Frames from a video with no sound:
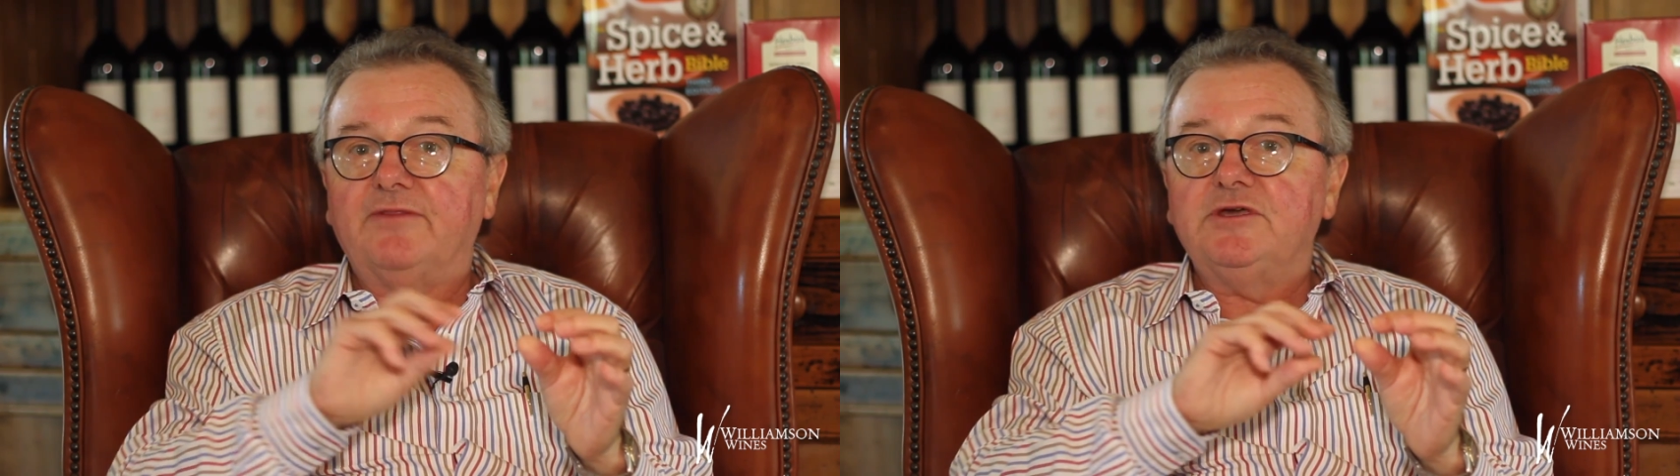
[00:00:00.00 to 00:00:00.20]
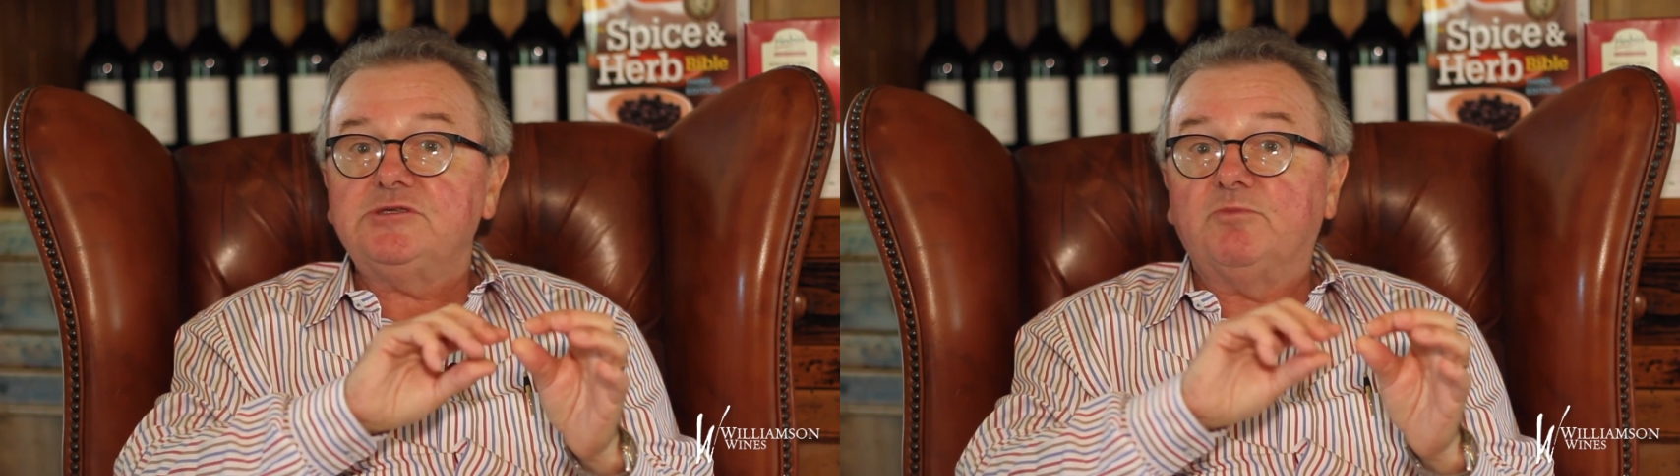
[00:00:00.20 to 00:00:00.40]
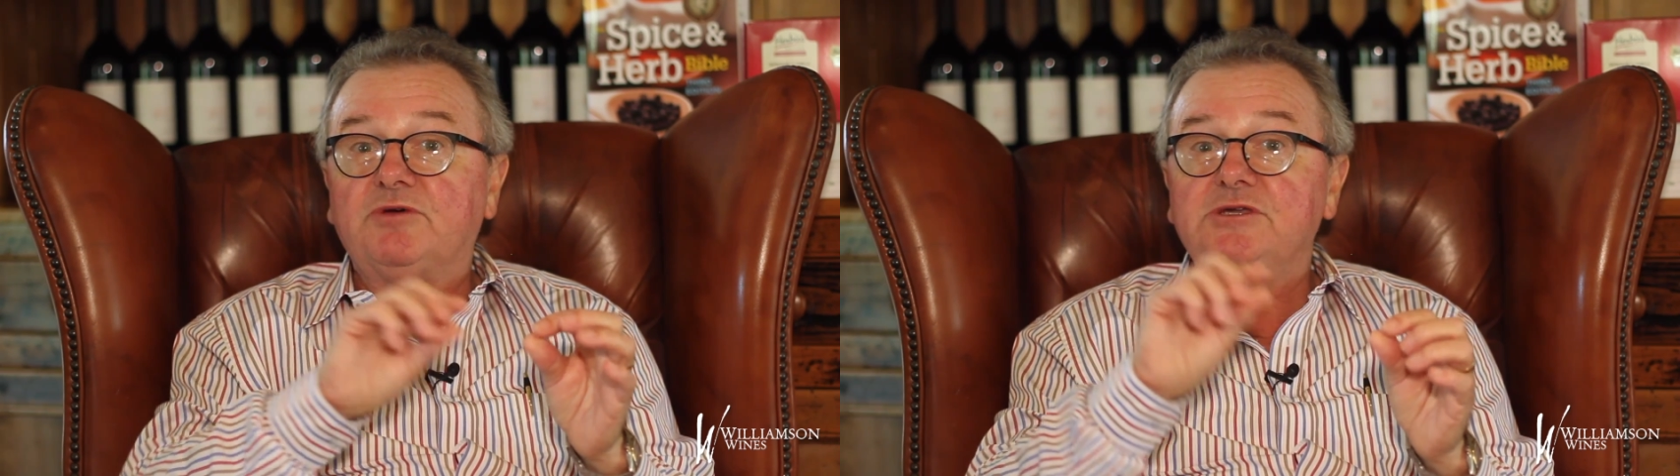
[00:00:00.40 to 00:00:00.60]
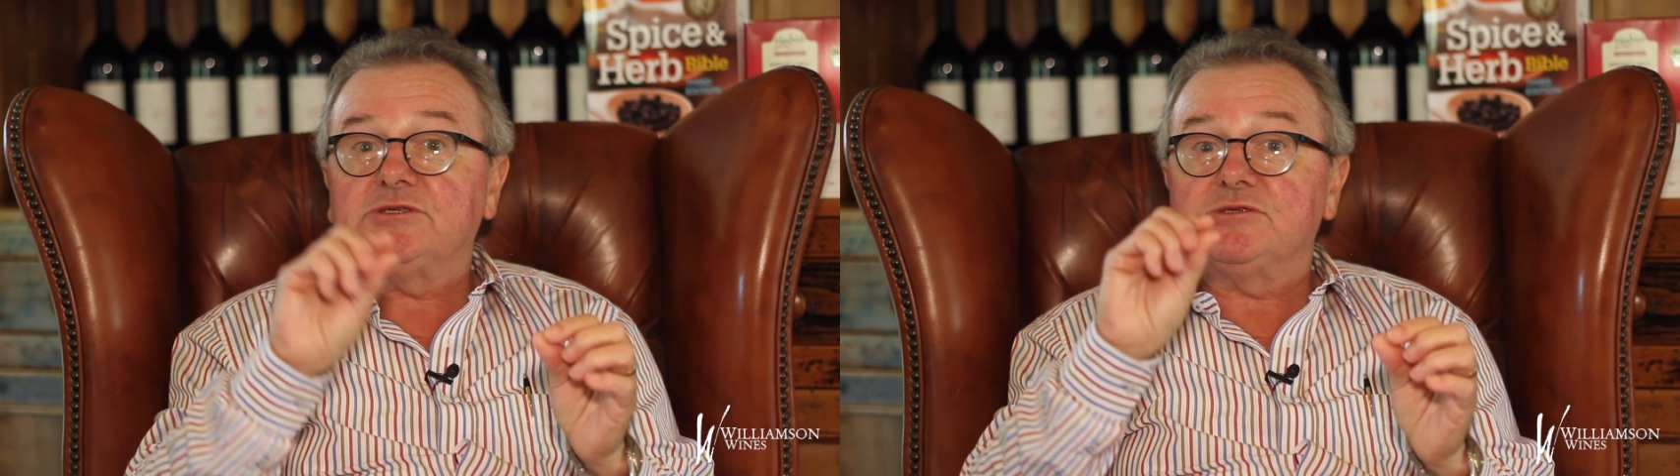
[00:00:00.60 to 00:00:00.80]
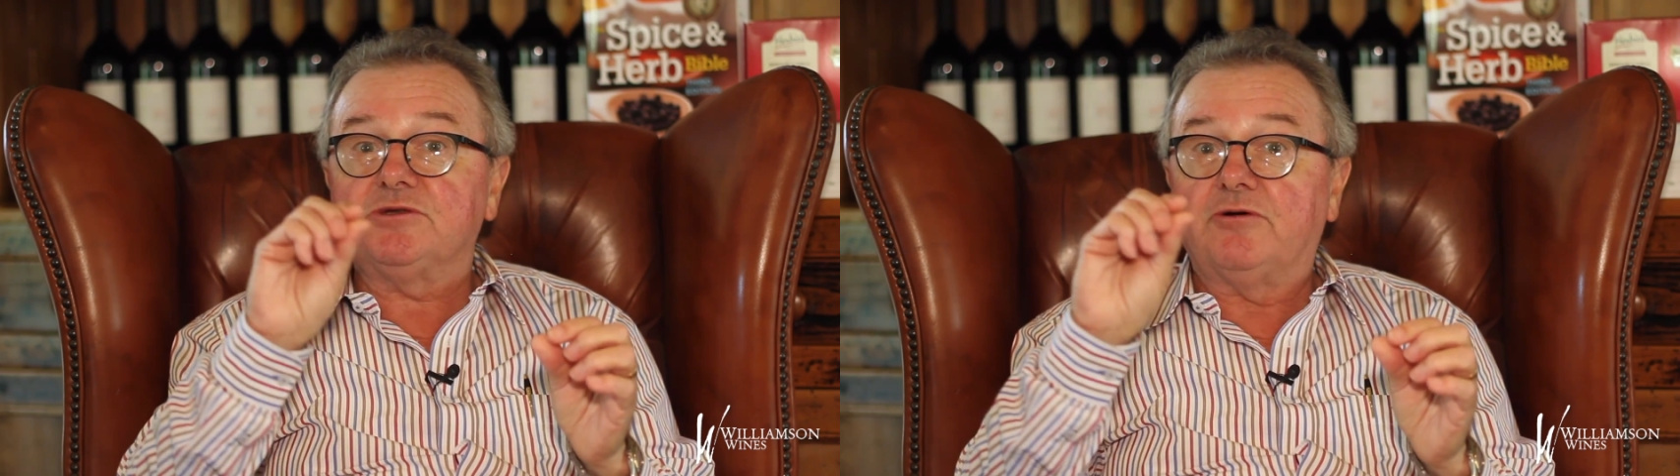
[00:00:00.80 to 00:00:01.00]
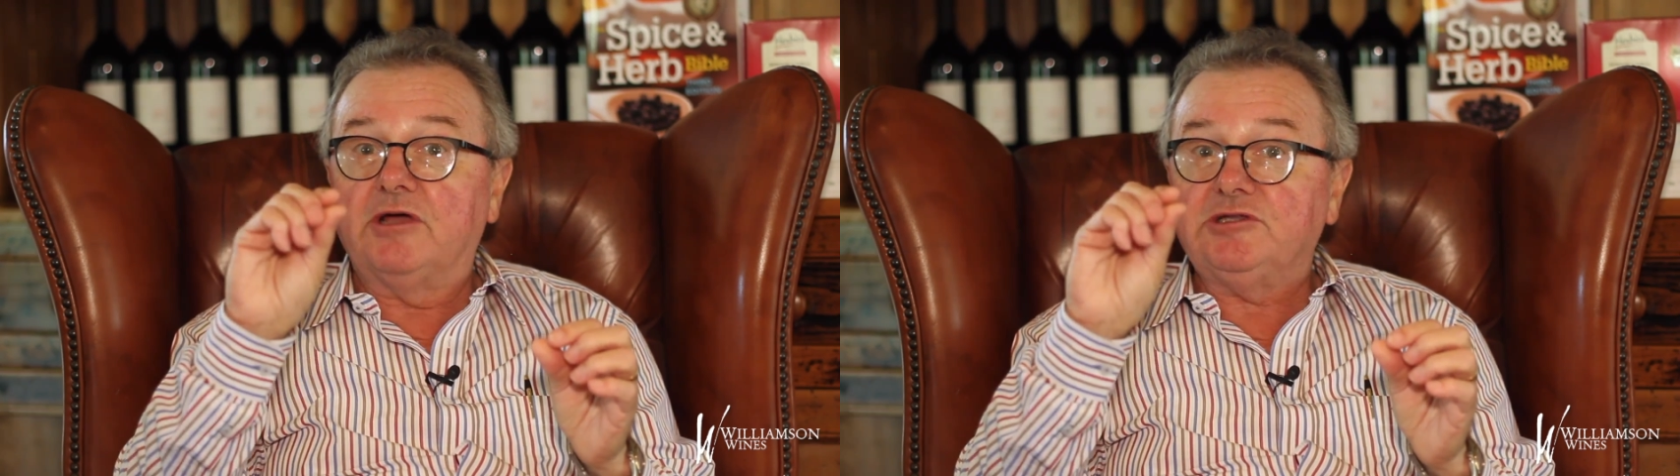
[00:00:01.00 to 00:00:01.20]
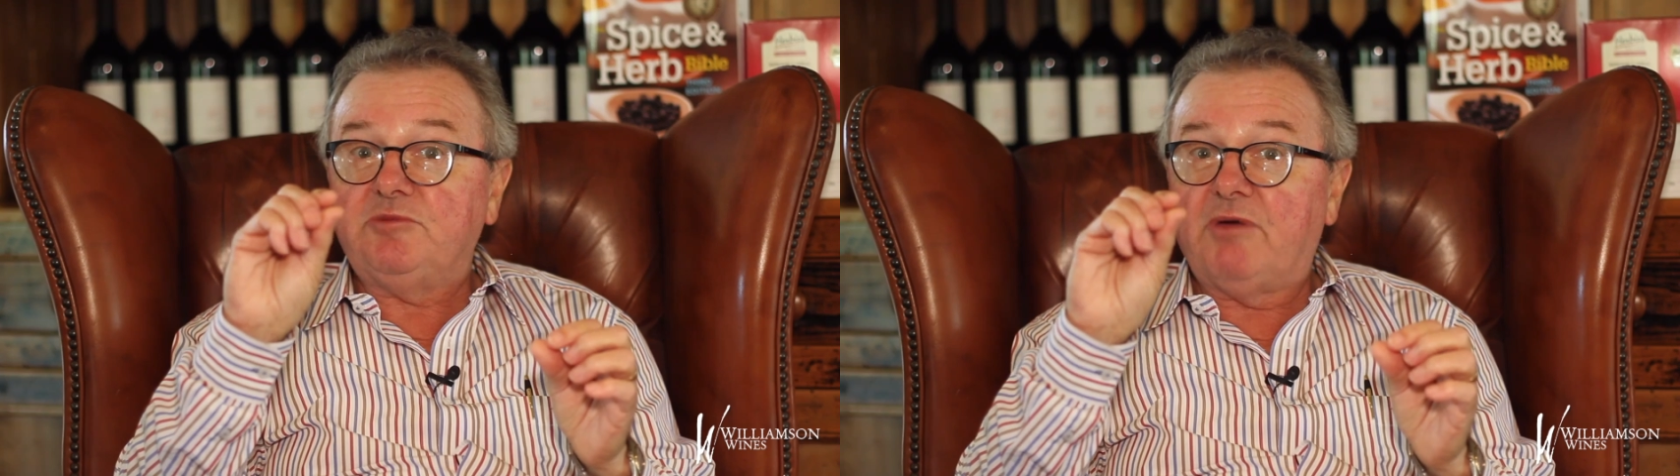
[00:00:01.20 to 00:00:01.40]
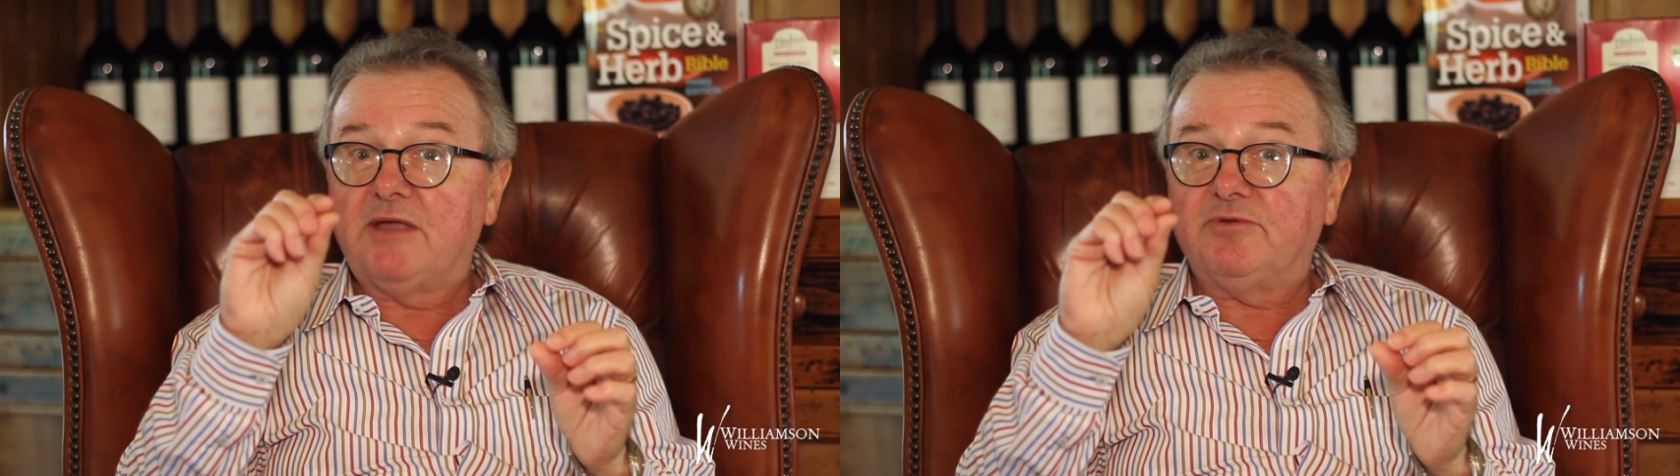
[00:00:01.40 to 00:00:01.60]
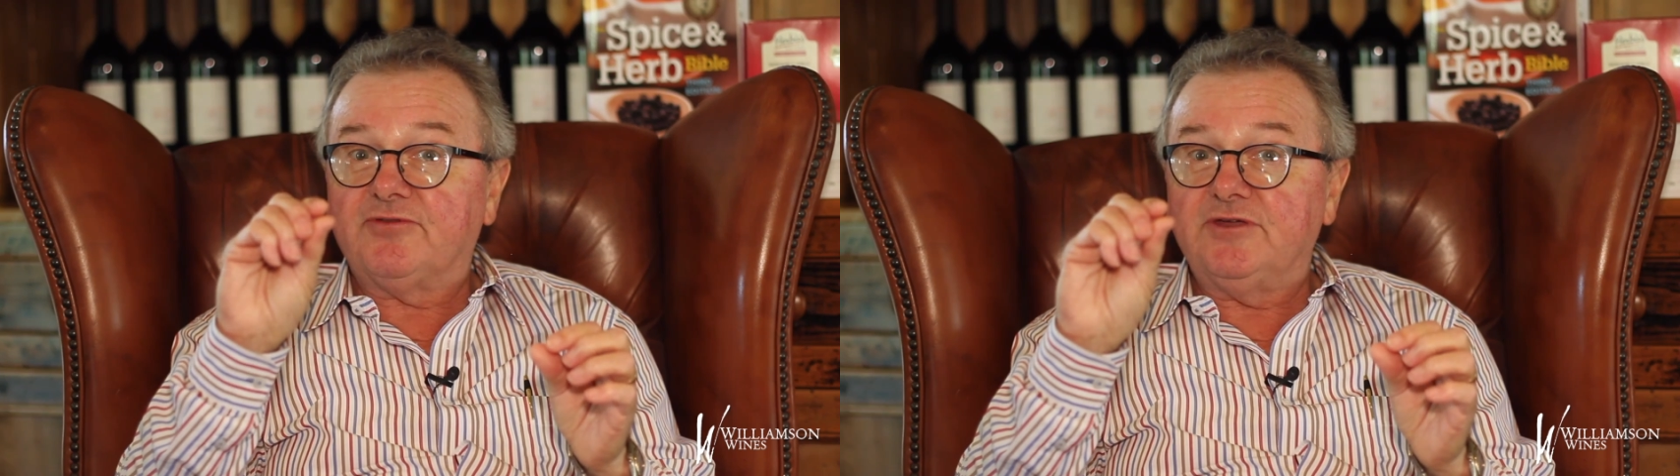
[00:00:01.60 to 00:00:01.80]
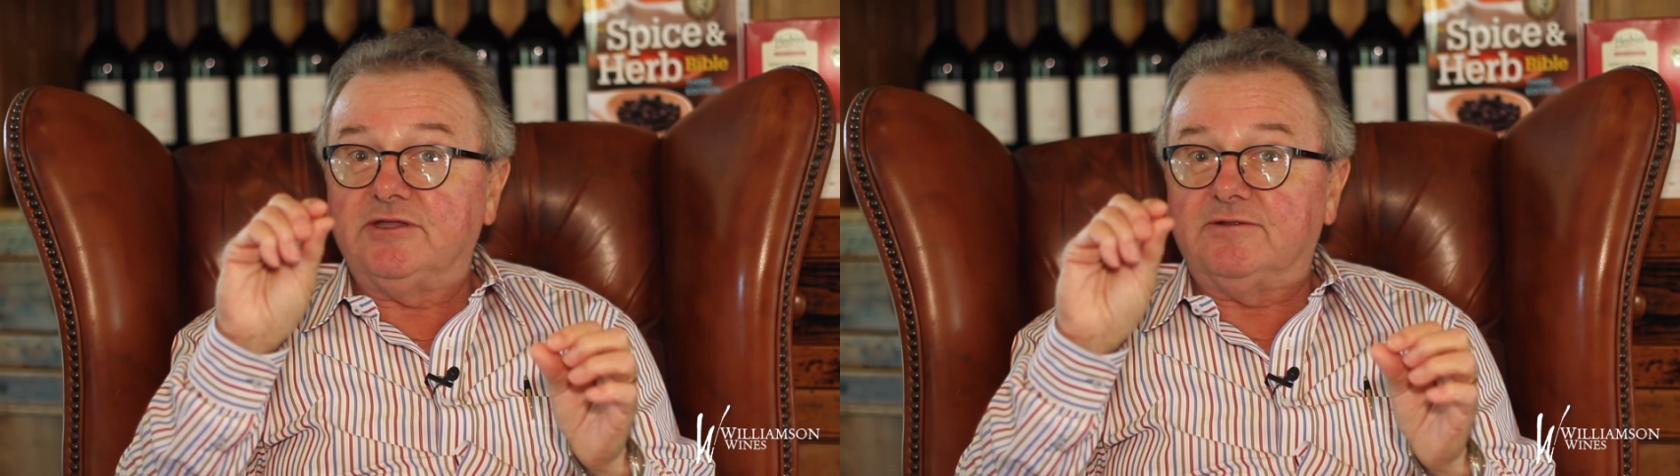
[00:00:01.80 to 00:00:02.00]
and these are pieces that are only paper
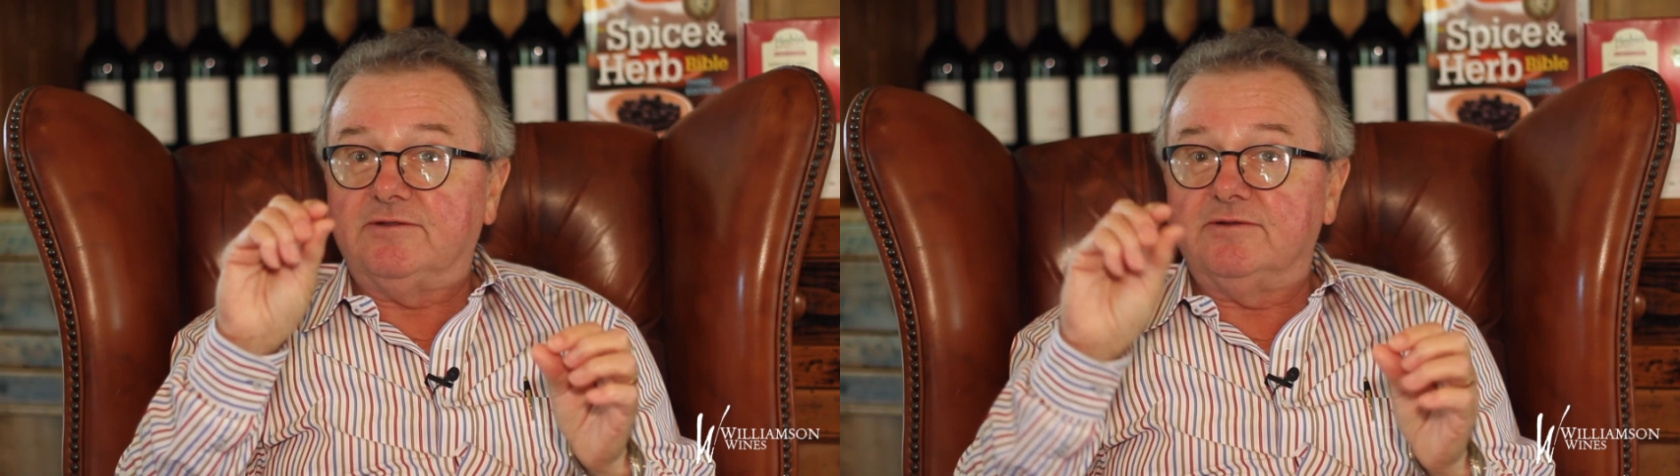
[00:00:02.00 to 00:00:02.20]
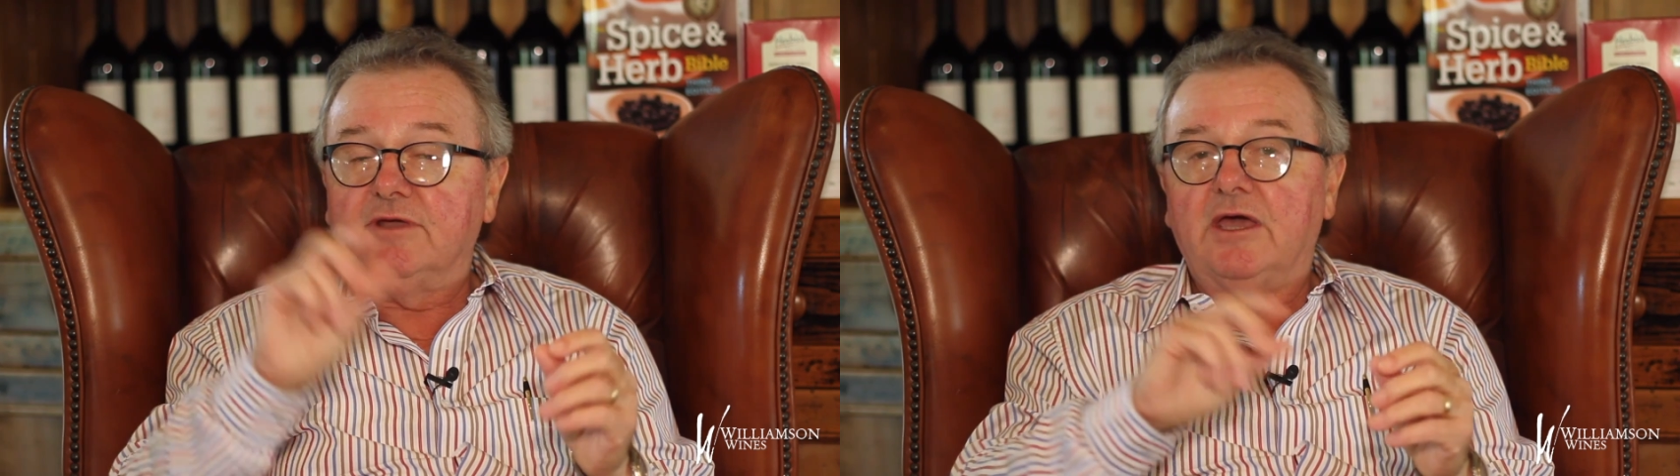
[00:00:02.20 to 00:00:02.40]
thin.